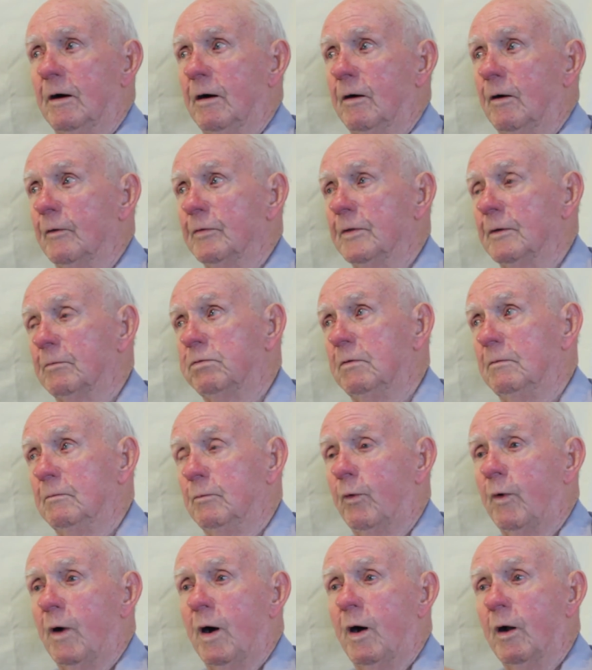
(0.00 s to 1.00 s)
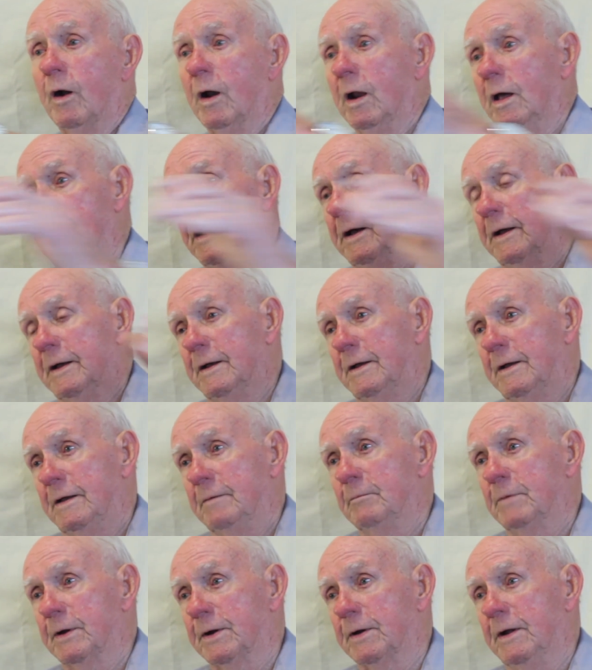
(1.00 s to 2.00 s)
on the wall
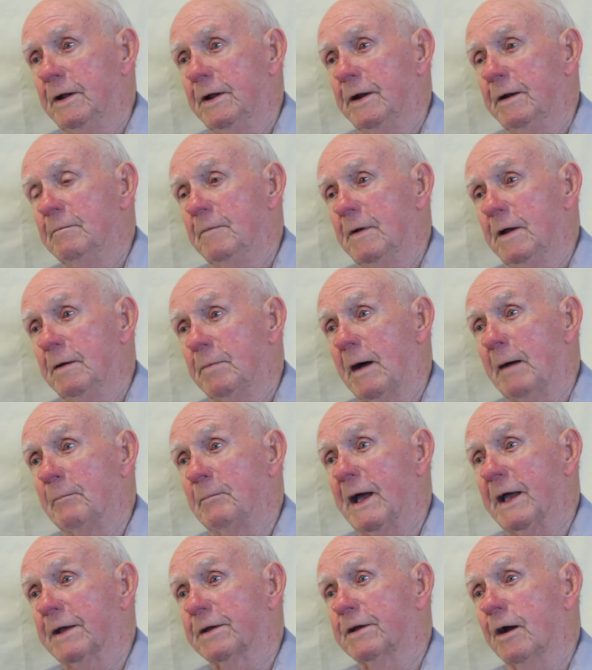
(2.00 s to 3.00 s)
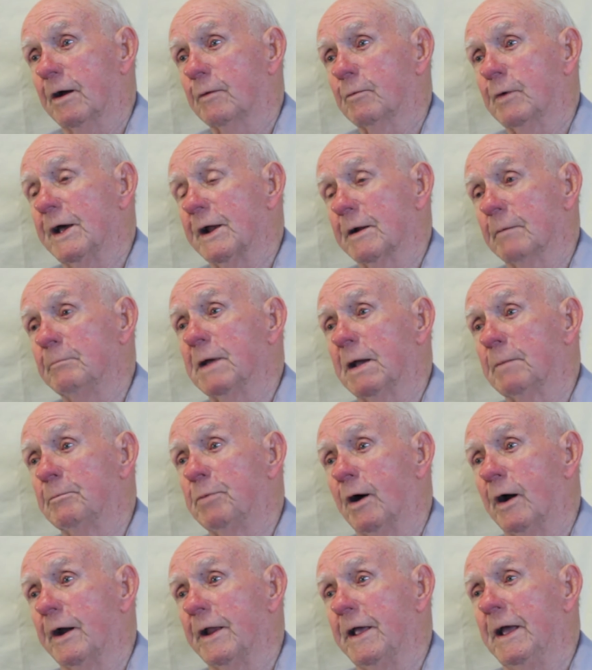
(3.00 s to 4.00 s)
in my backyard, we had a big
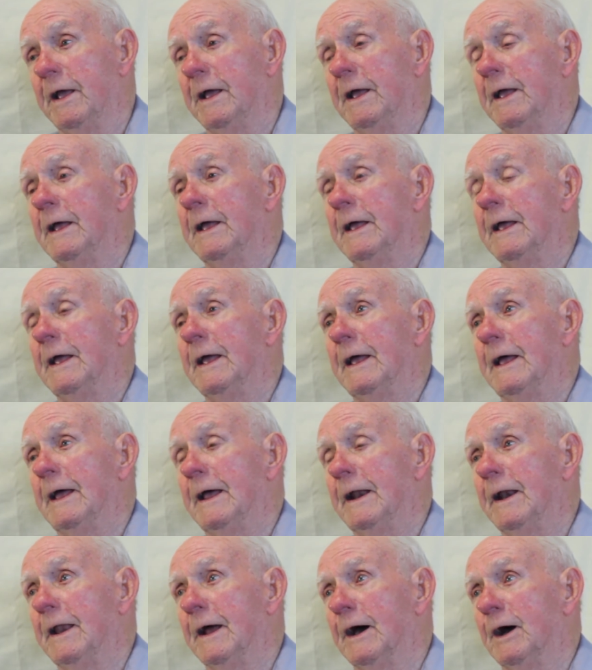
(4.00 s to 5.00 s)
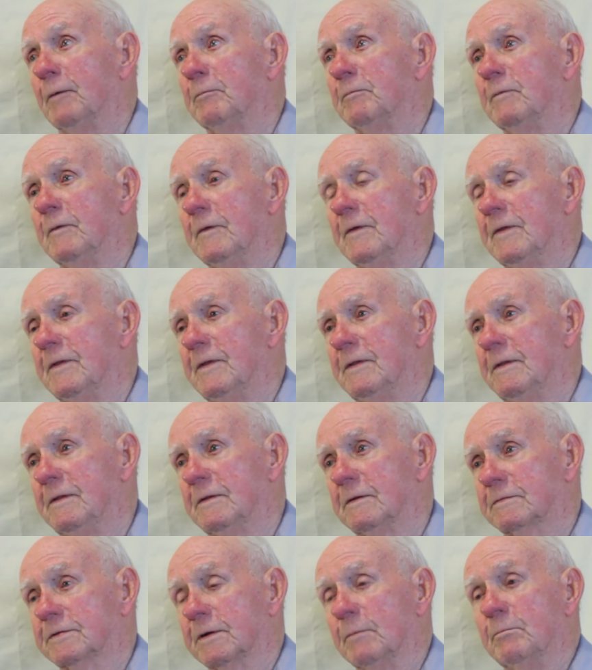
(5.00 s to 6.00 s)
party, and
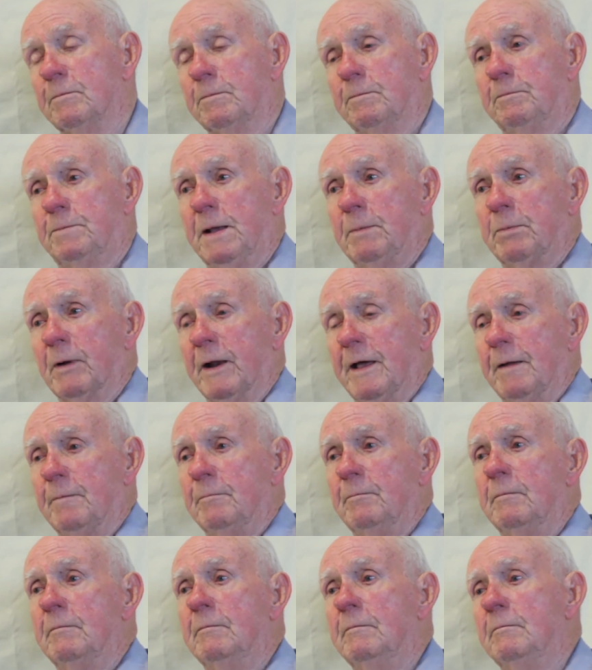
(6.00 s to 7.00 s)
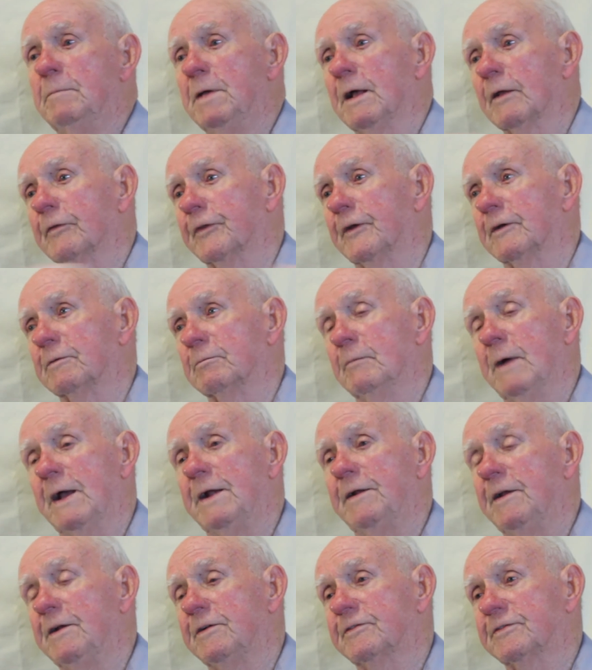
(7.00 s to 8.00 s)
some people had
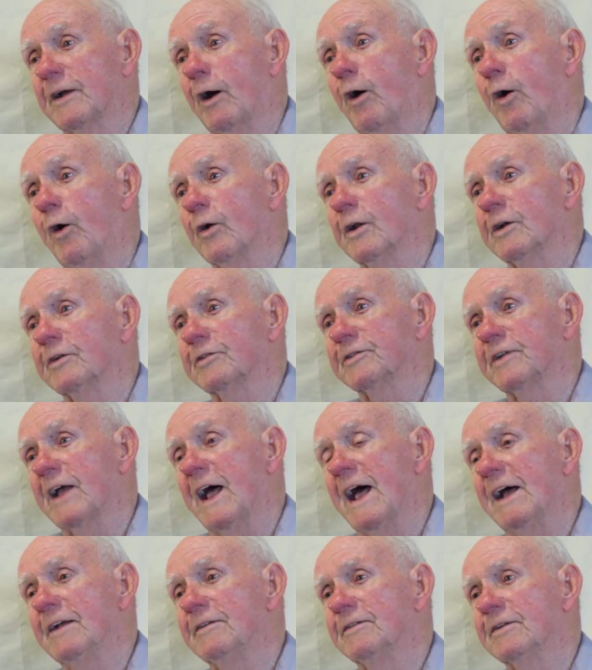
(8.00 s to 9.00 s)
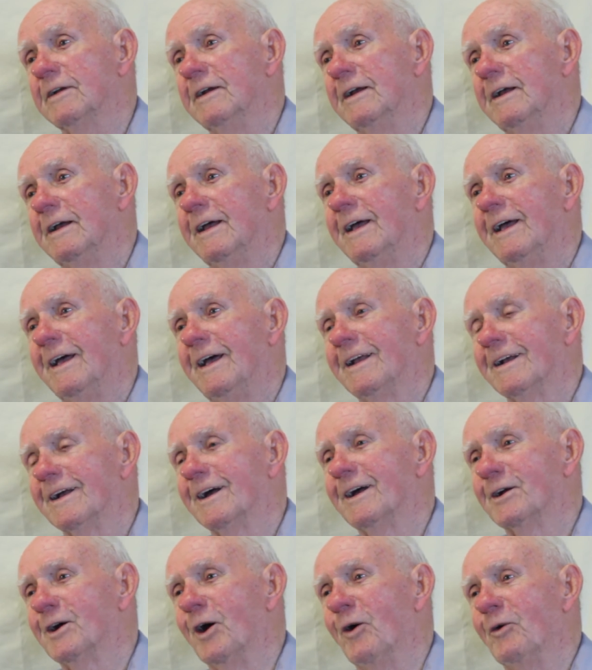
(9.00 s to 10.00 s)
made all these signs
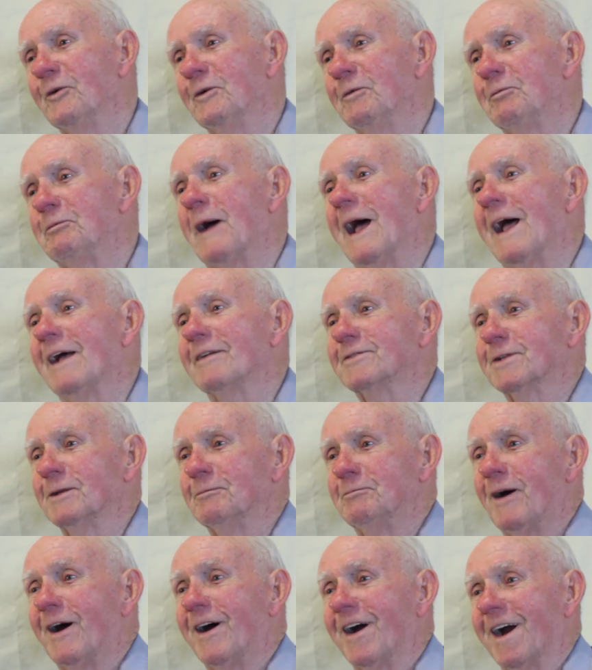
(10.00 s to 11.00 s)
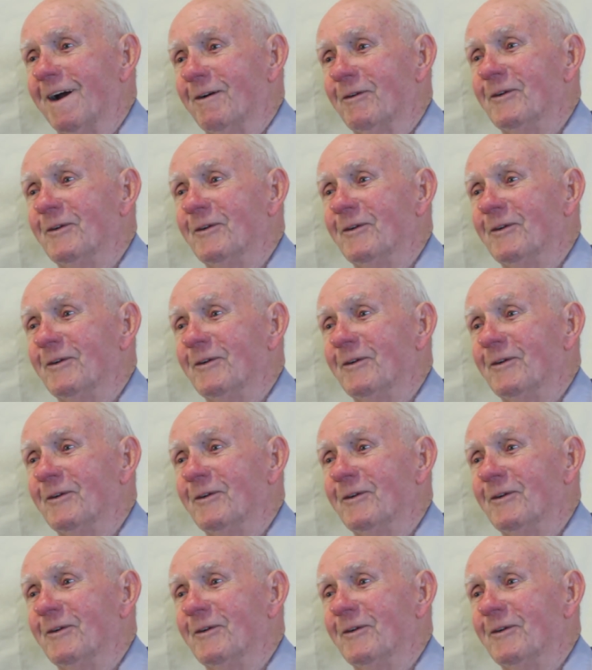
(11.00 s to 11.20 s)
going past the bar.